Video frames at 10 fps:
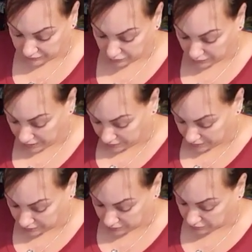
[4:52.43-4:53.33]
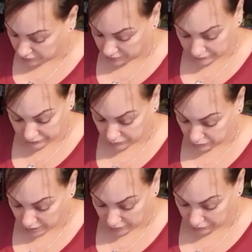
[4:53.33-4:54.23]
if you
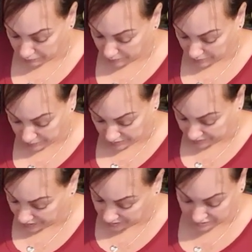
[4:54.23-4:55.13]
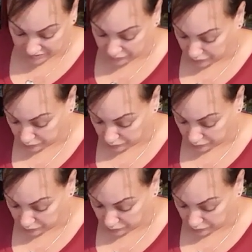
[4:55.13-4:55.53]
don't like green peppers, add just the